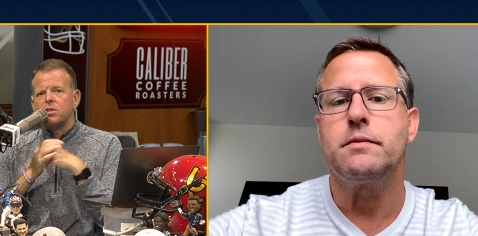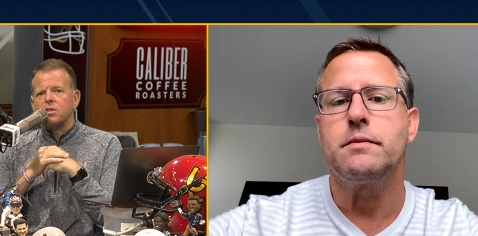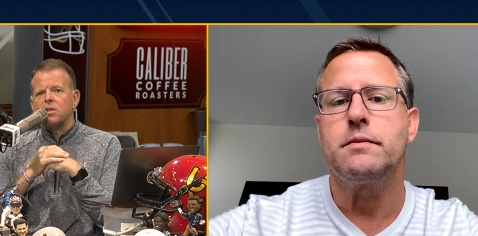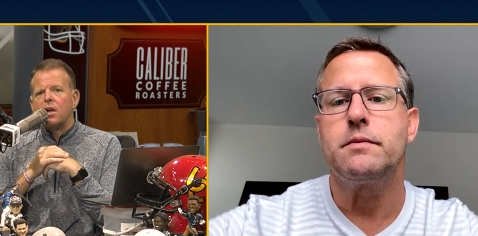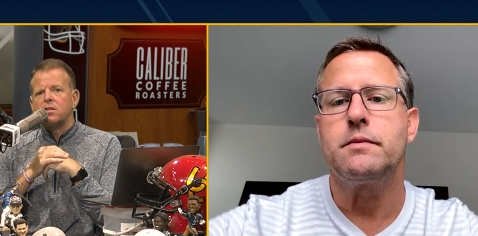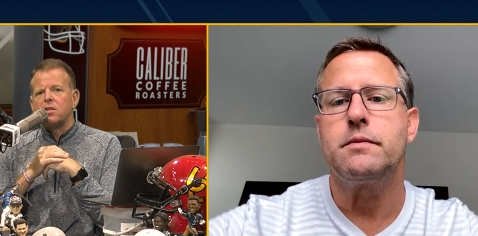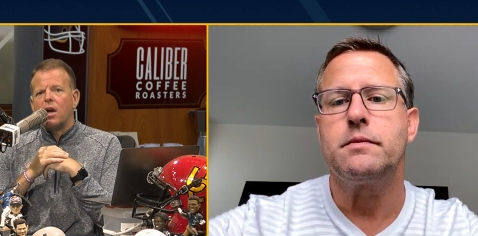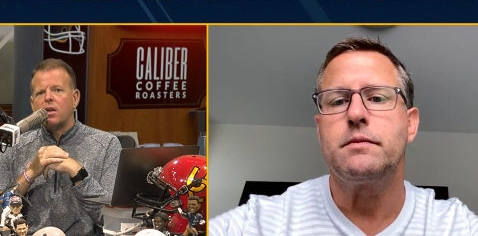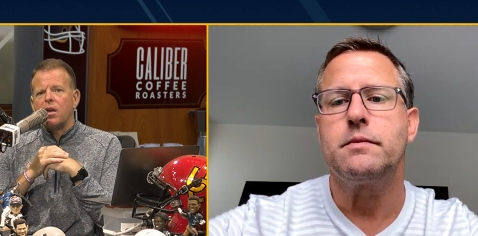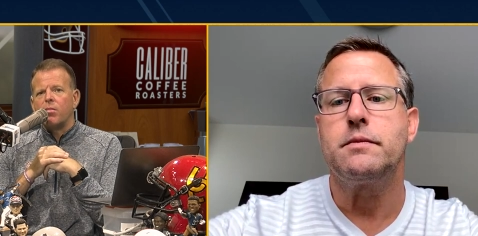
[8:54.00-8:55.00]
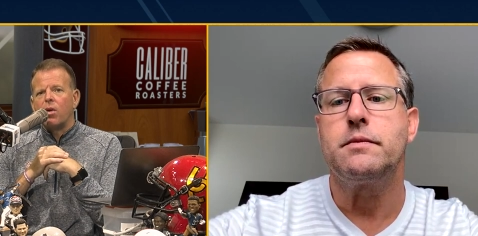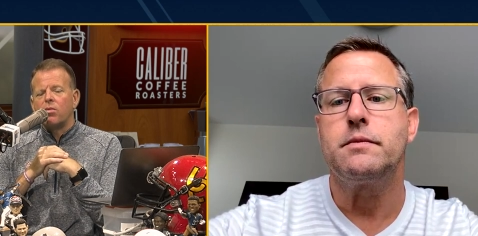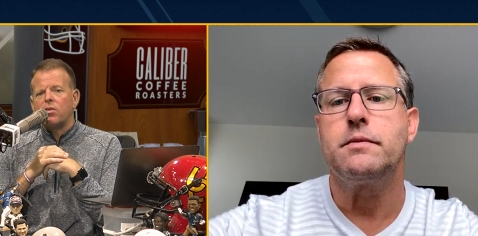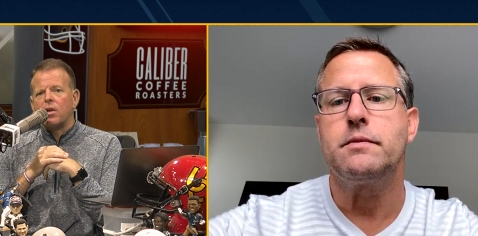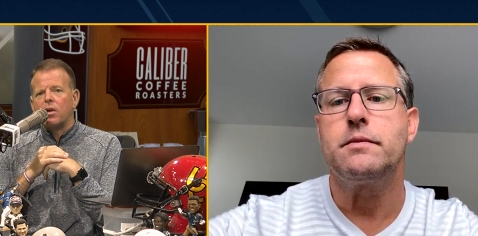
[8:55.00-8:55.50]
Speaker 1: You saw us talking
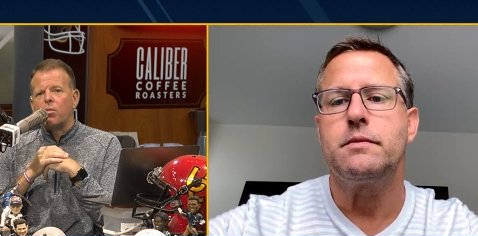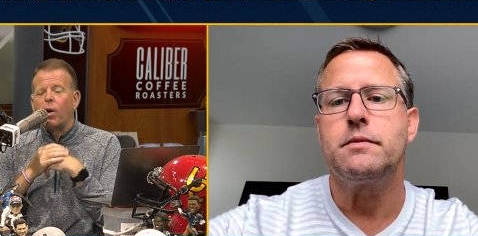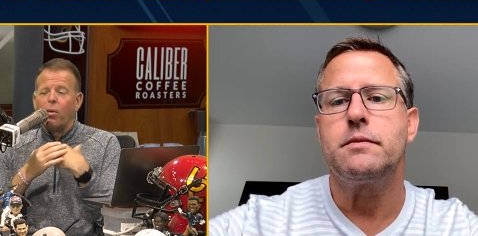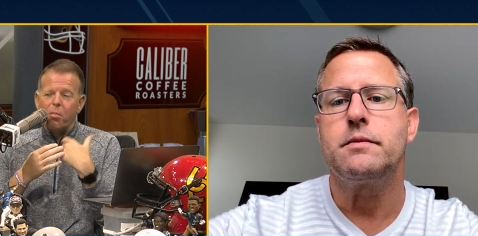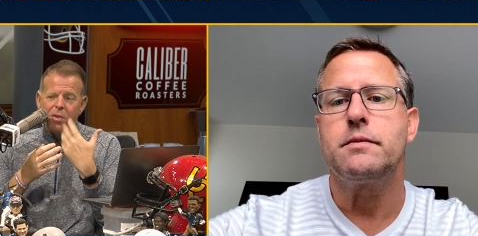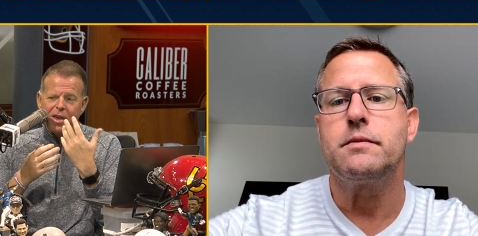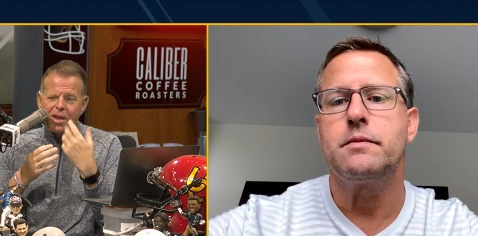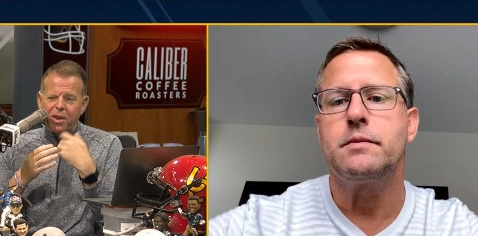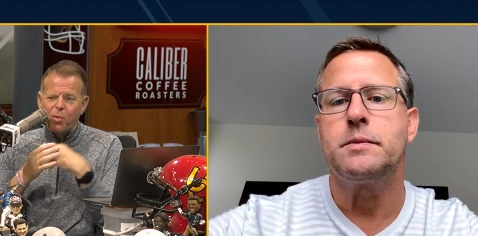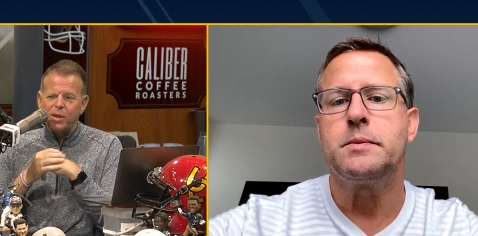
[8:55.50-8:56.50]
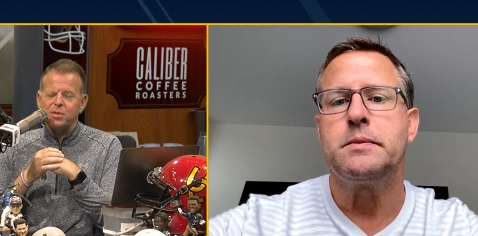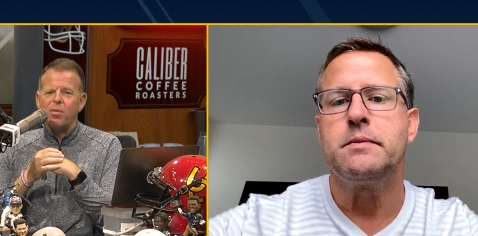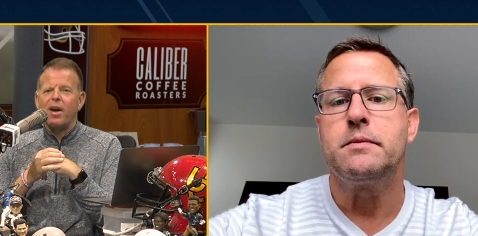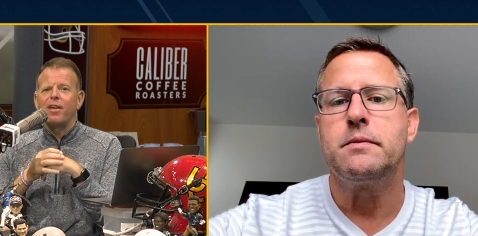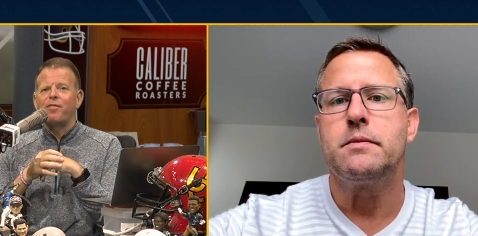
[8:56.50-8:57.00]
about, uh, well, me anyways,
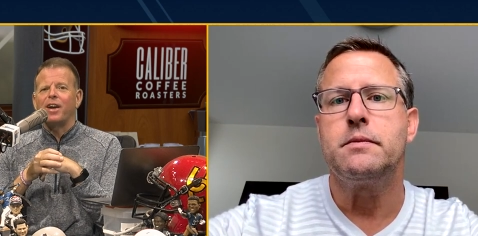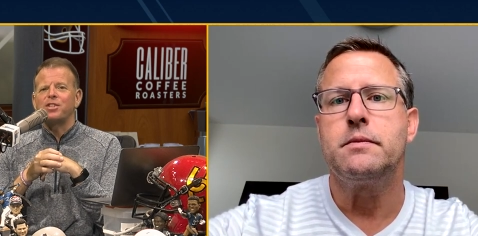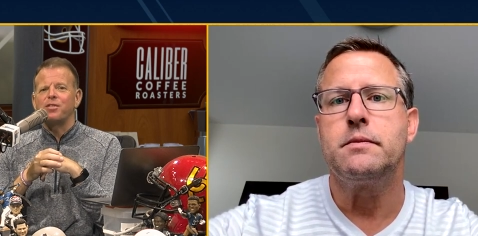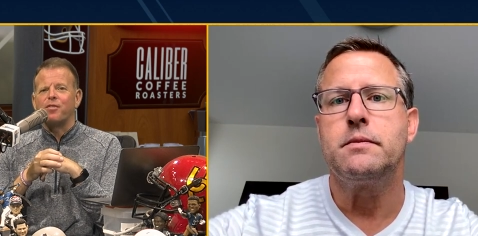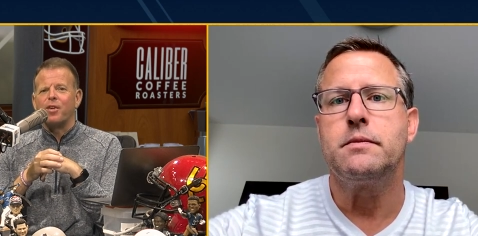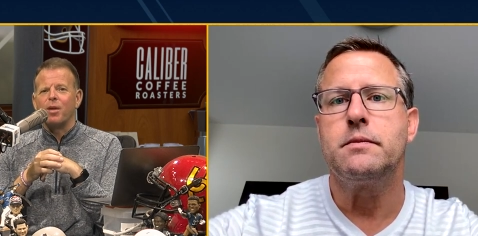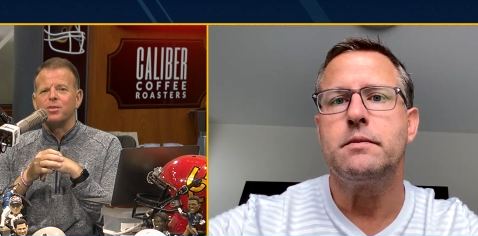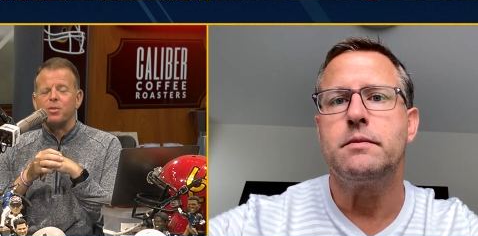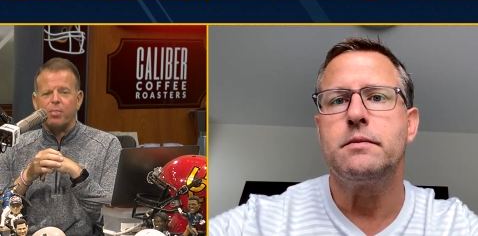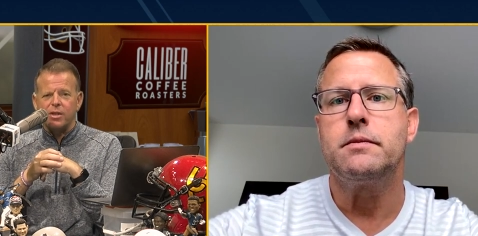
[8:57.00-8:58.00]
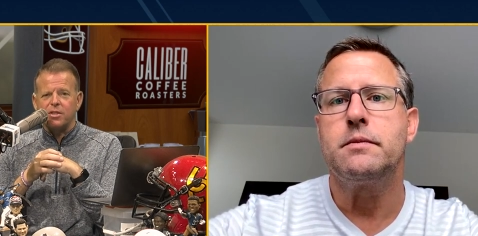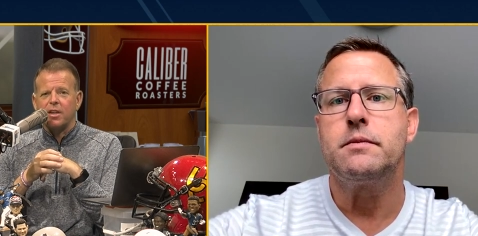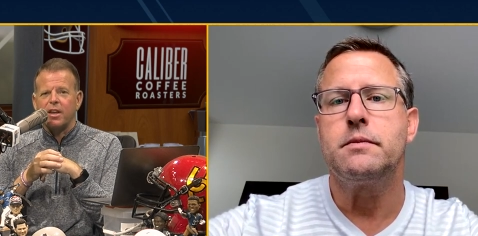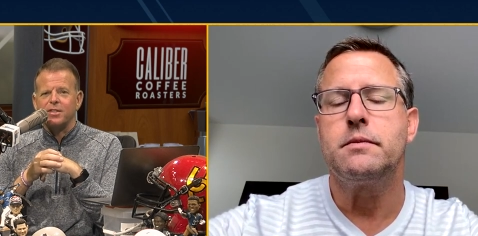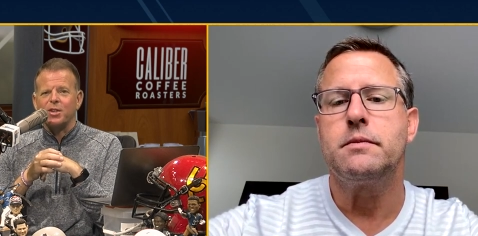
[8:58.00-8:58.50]
my affection for him as a
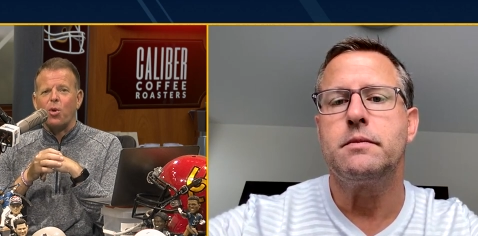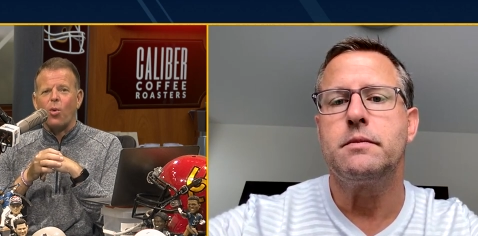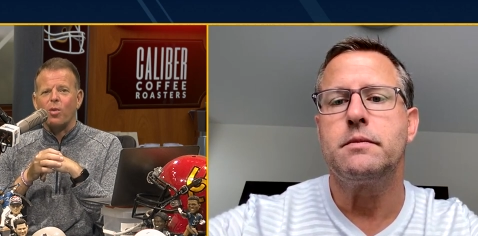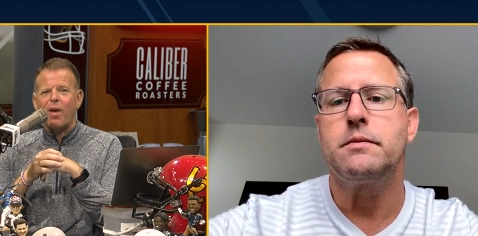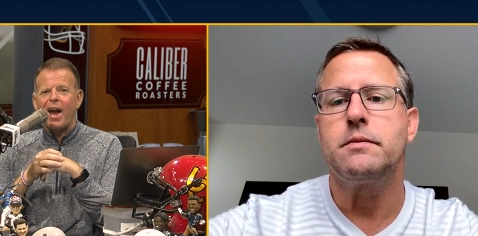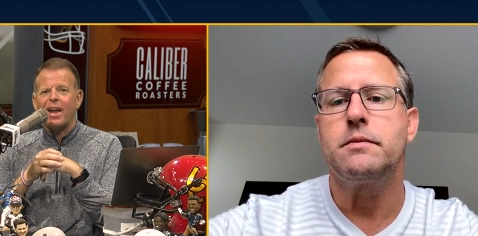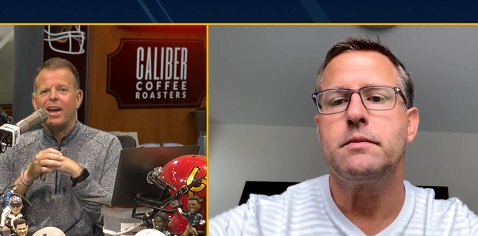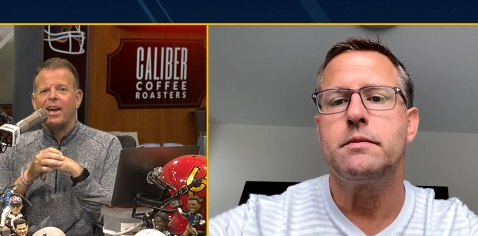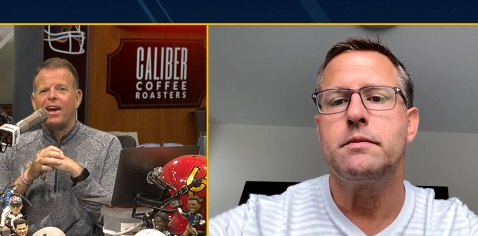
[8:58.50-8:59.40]
person and as a quarterback.